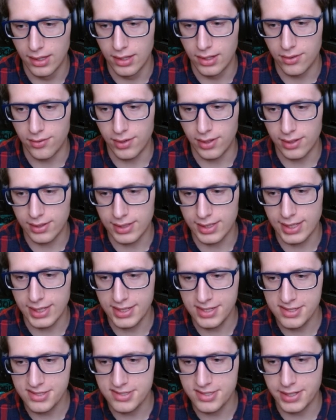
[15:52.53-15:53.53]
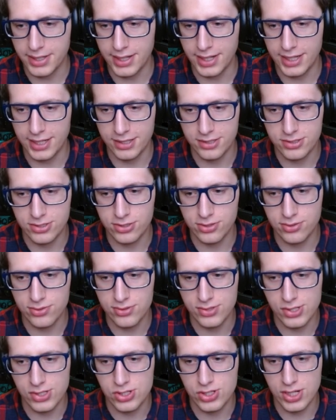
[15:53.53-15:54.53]
Well, guys, I do
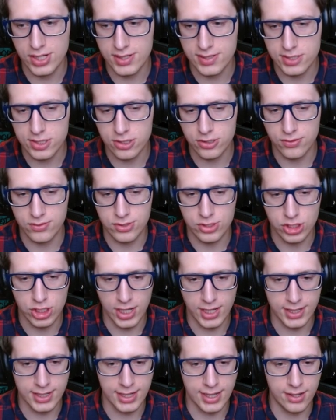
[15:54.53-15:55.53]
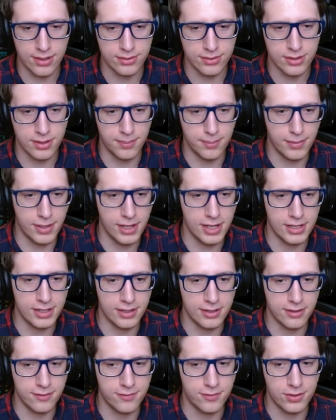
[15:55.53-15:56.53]
suggest you check out the mod
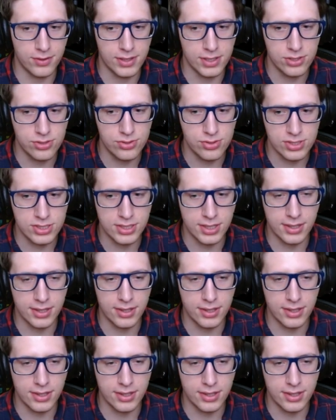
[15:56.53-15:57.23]
if you're interested